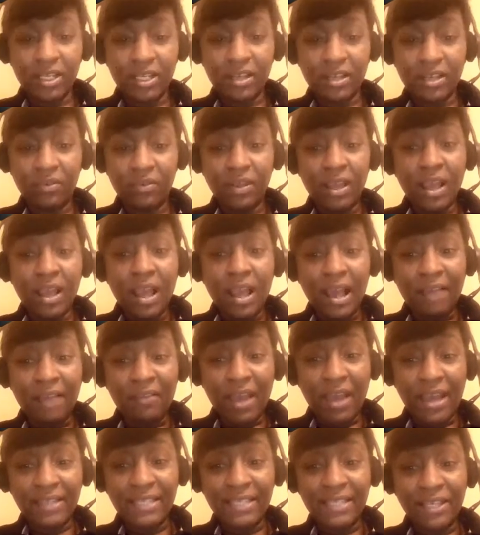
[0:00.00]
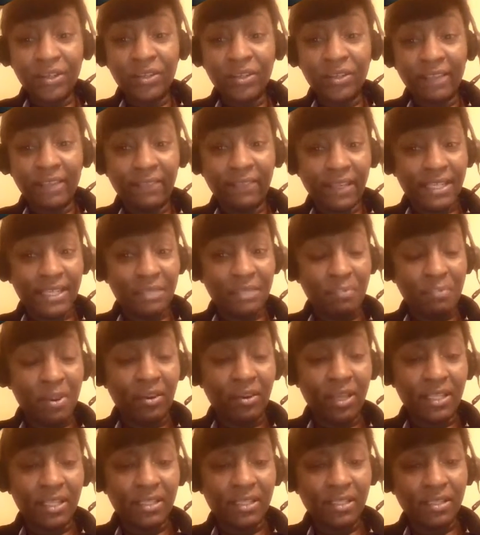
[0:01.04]
I've I've had near death
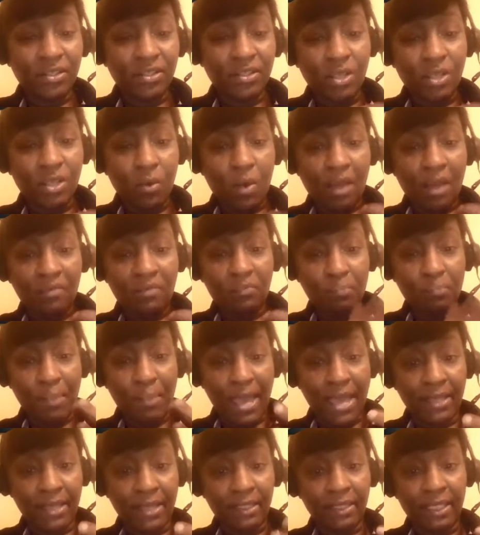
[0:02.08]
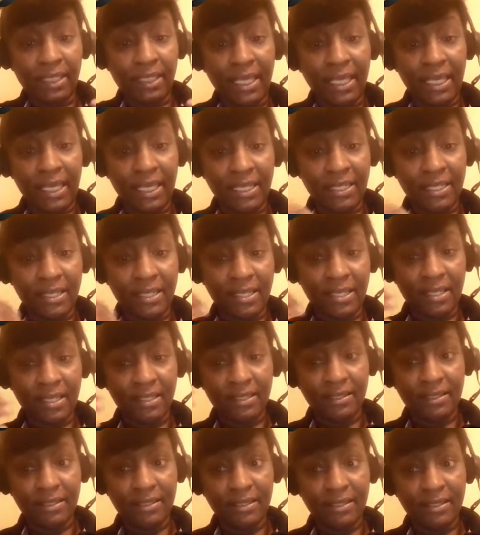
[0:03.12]
experiences, so I've been in
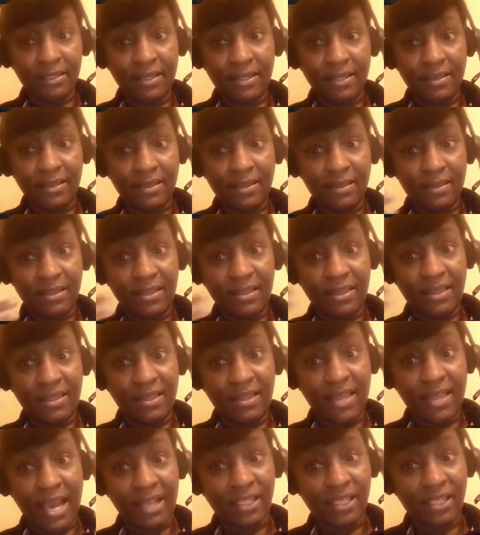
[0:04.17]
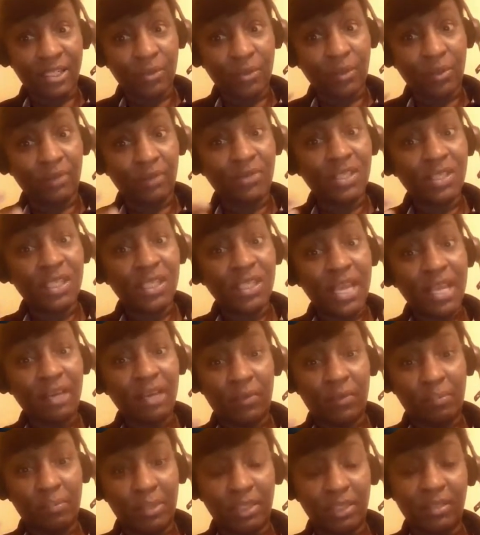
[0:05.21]
that sort of state of
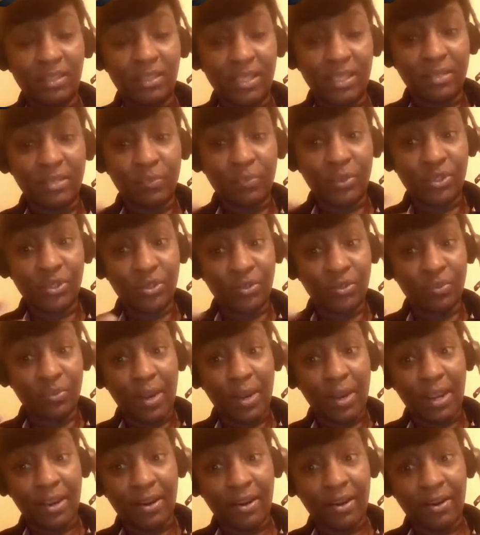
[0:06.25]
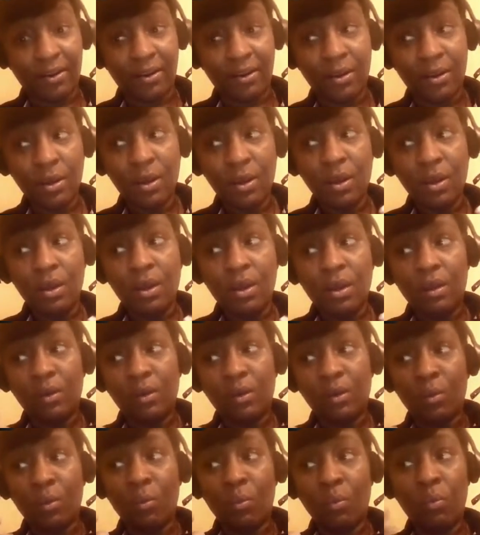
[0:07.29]
abilities, which is where
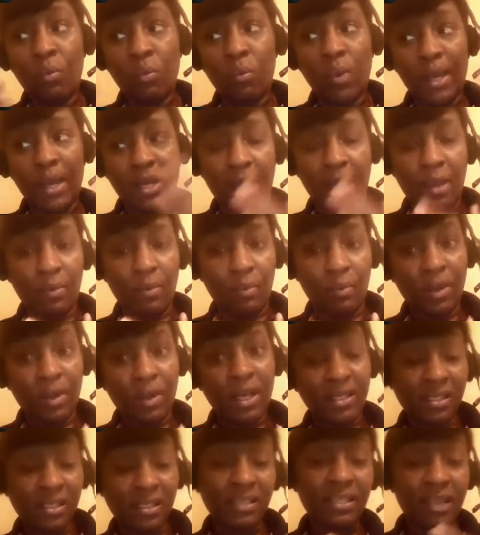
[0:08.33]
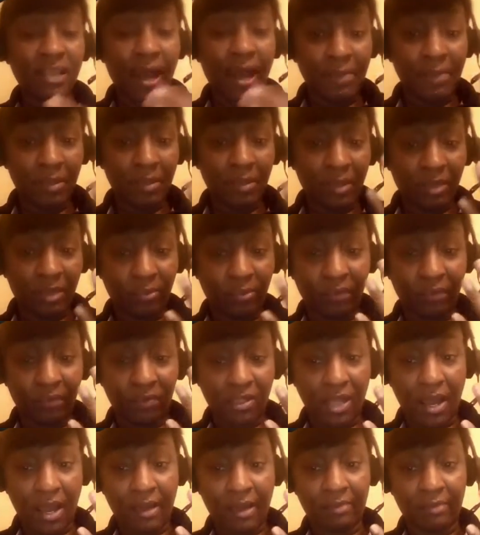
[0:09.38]
when I, because this happened to me three
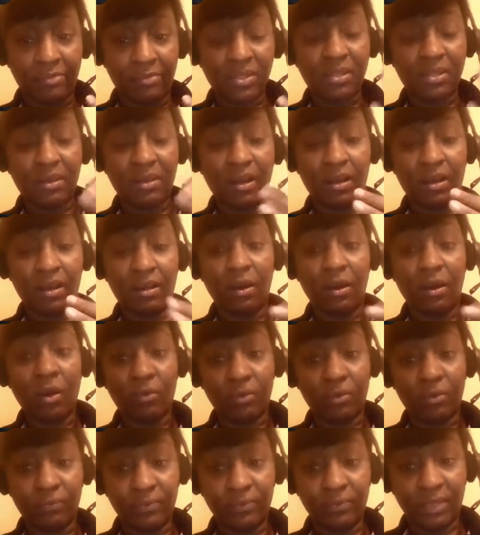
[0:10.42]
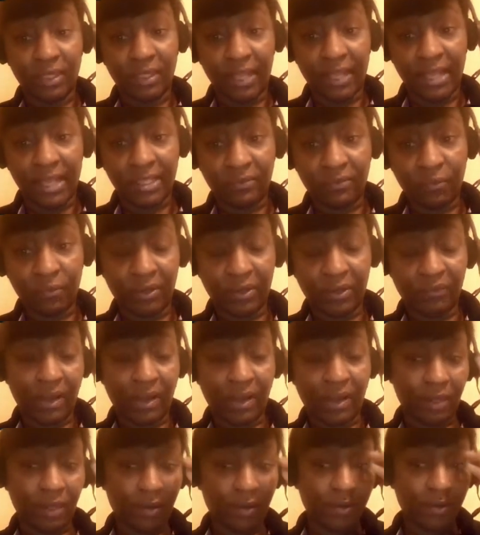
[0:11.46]
different times uh, over the last
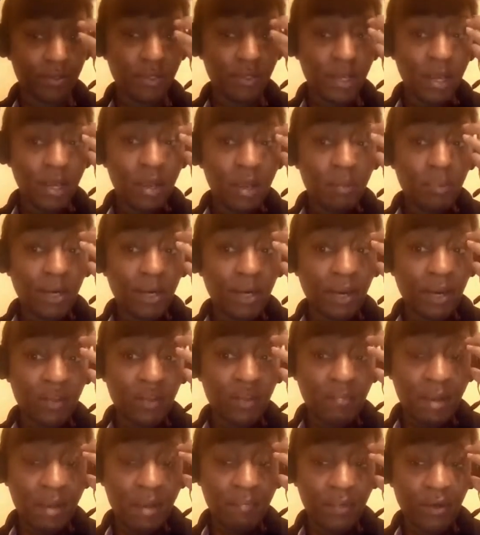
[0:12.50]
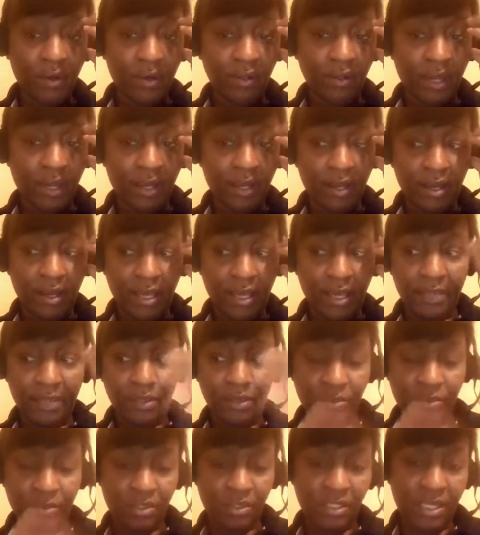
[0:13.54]
45 years. But I remember, like
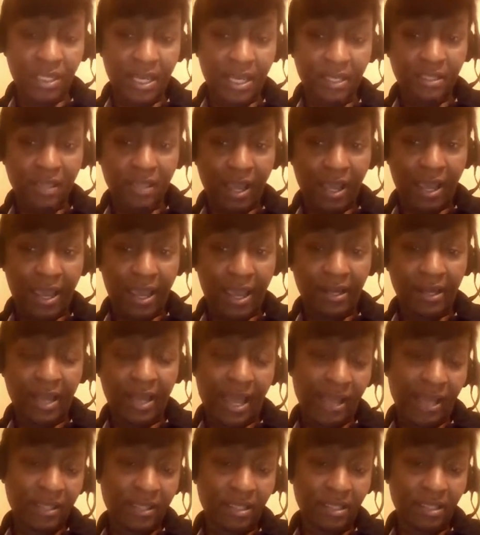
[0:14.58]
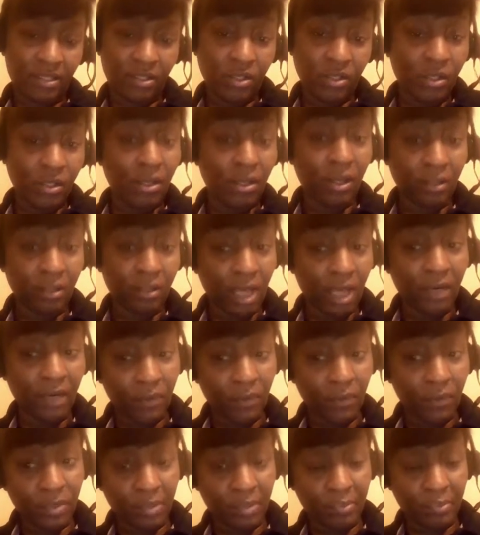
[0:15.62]
in those states, I had access to a lot of
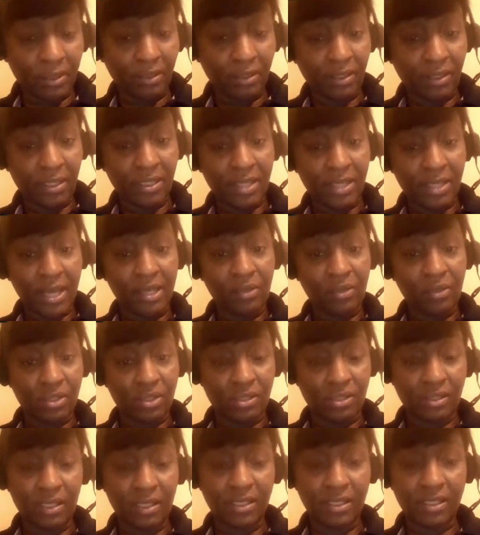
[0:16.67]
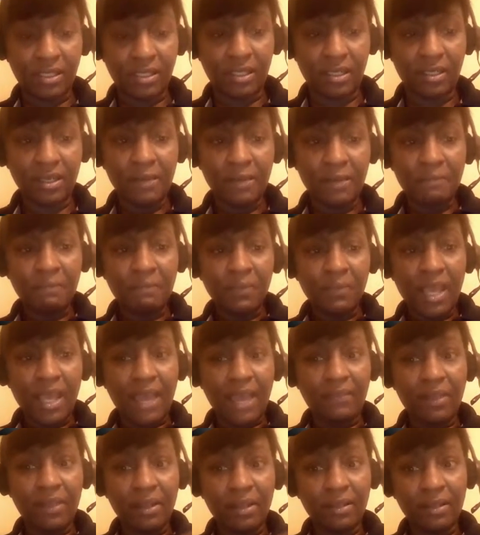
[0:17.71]
those abilities that you just mm-hmm. listed,
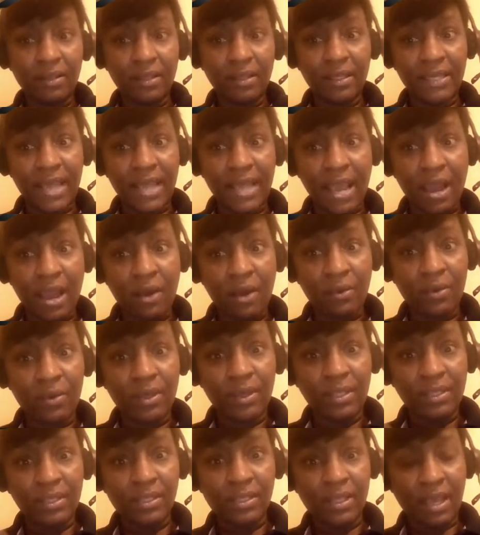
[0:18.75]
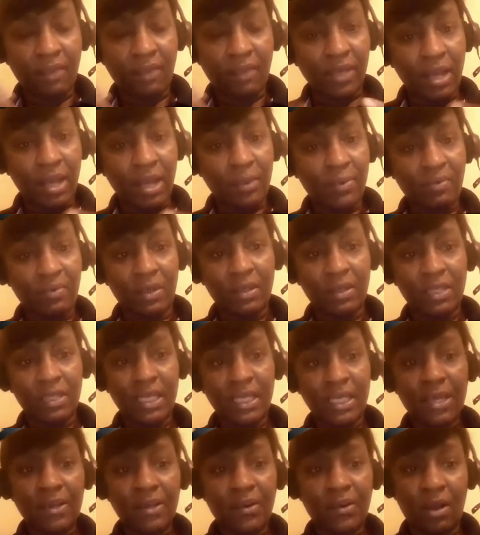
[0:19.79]
and then now is every now and then
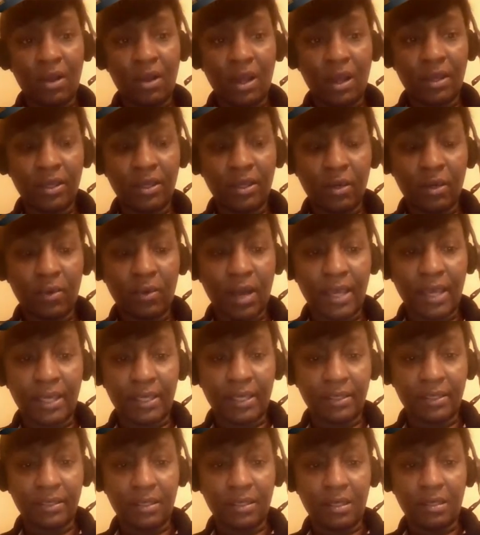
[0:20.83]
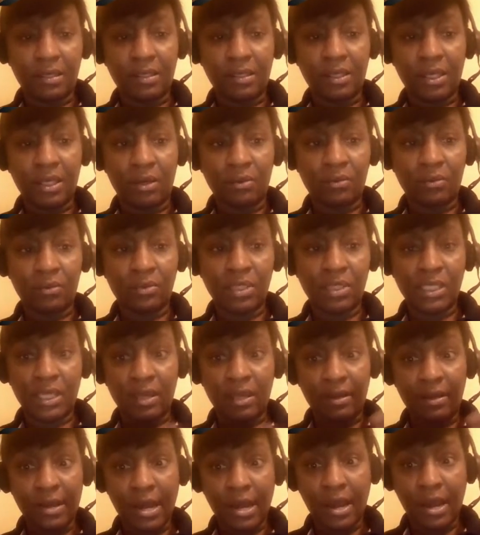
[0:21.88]
here, I, you know, I can, you know,
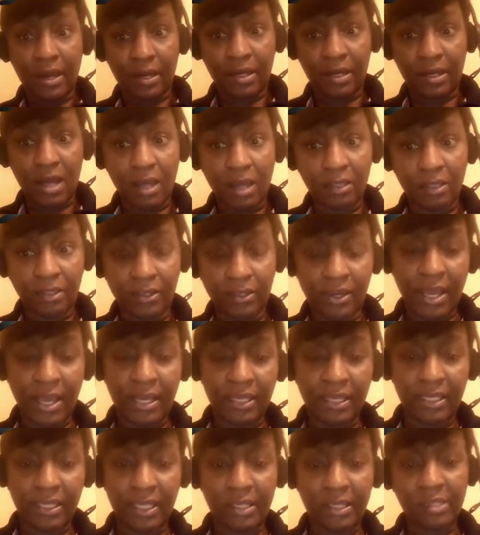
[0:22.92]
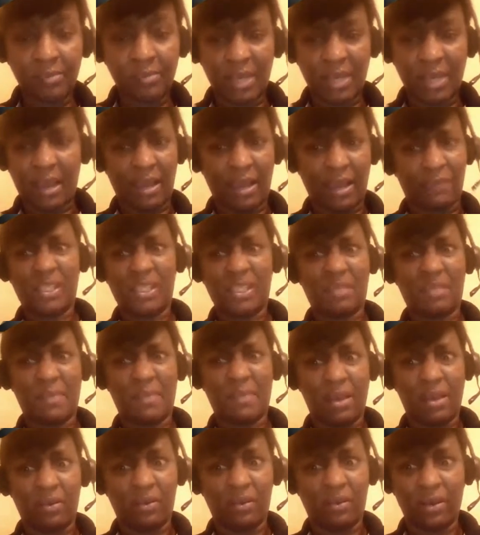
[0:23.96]
see an, a color and it gives me. I have a
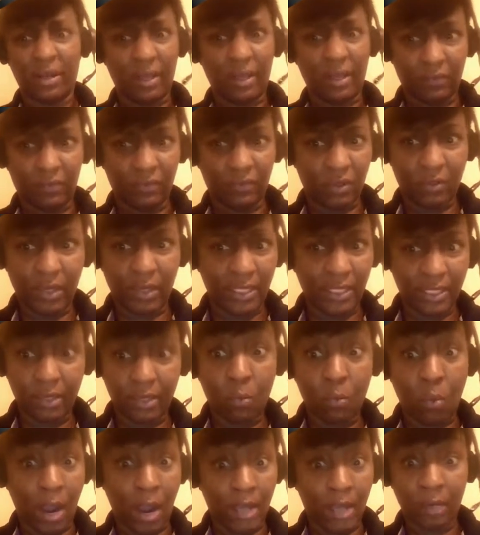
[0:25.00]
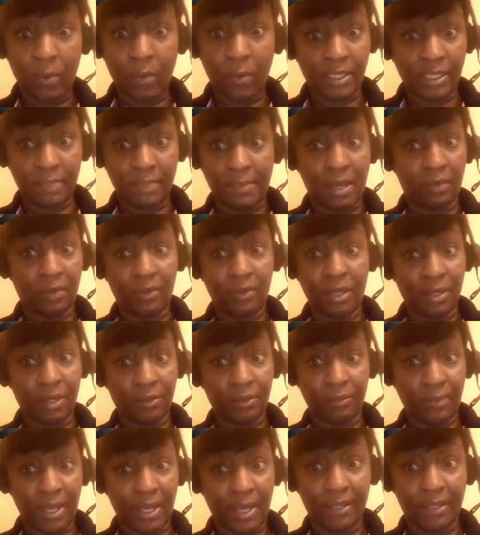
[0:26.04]
smell. I have no mm-hmm. idea why do I smell the
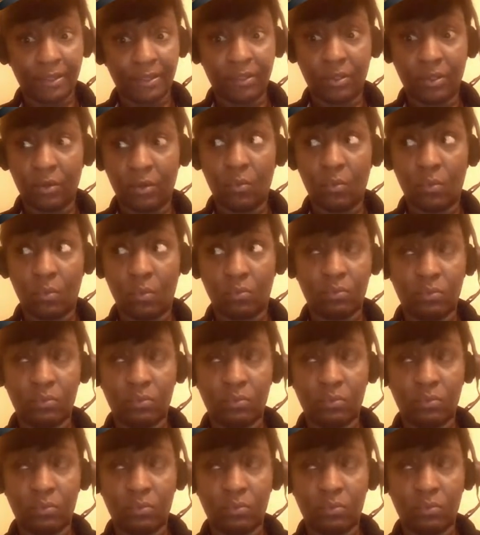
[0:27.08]
color red. You know,